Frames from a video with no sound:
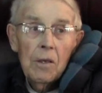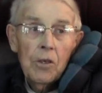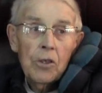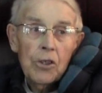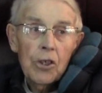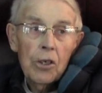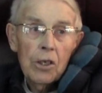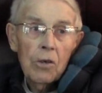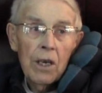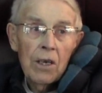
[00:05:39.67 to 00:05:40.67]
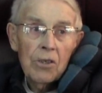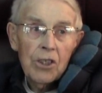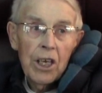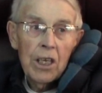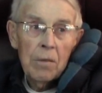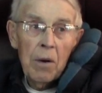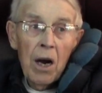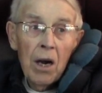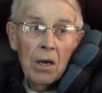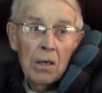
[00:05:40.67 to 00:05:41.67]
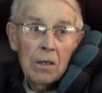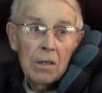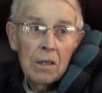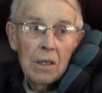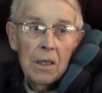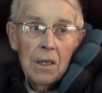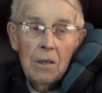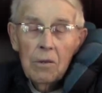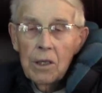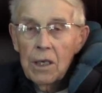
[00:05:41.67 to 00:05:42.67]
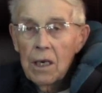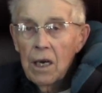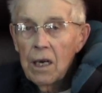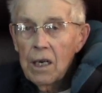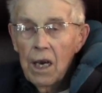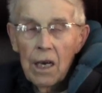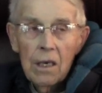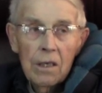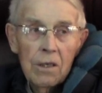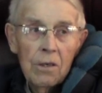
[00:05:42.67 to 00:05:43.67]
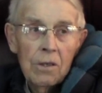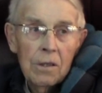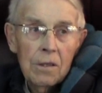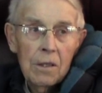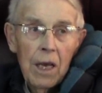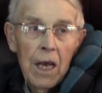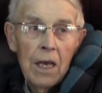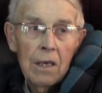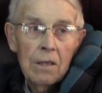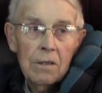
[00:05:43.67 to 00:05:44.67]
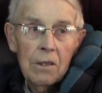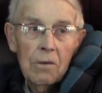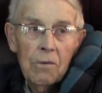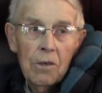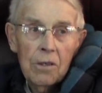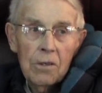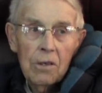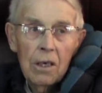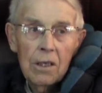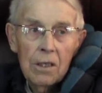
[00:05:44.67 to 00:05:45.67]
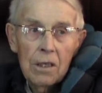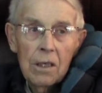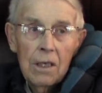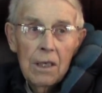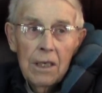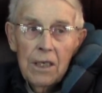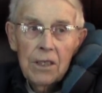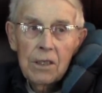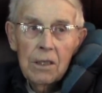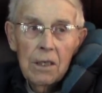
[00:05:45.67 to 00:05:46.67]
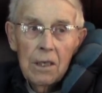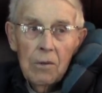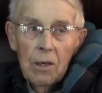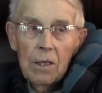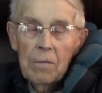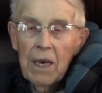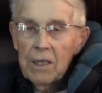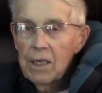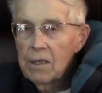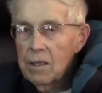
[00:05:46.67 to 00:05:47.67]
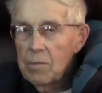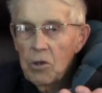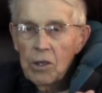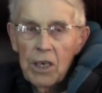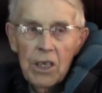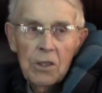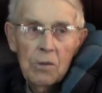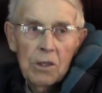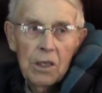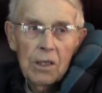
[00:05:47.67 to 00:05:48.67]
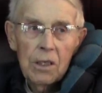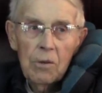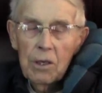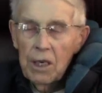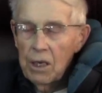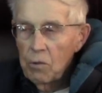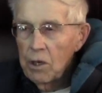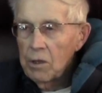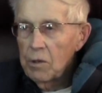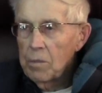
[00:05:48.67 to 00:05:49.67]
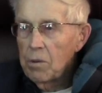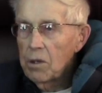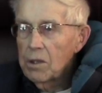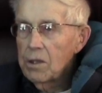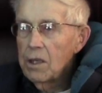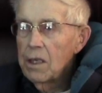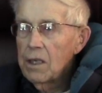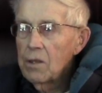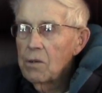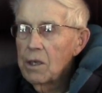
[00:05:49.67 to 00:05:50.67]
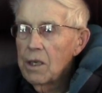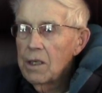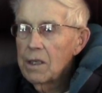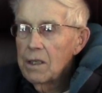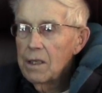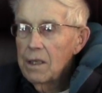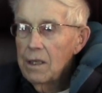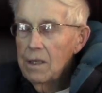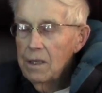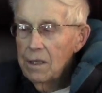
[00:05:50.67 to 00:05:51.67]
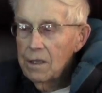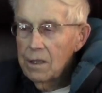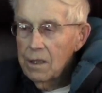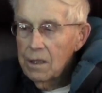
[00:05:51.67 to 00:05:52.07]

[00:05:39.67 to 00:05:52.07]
you could certainly go down and stay in the barn, where you got a lot of cattle, you know, and it's hay and so forth and so on, until he says, well, back then communication was such there wasn't any weather reports or anything going on. And